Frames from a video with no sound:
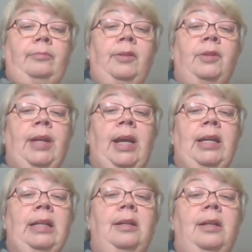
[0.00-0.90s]

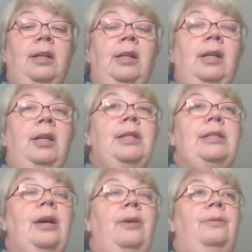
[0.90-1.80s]
Okay?
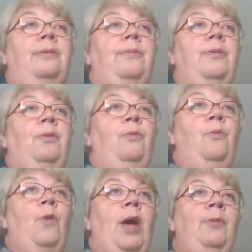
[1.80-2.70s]
So
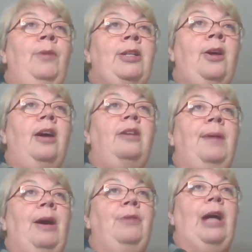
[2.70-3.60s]
when we talk
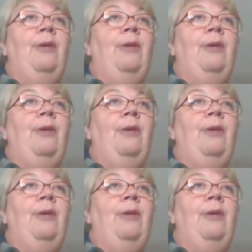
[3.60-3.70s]
about how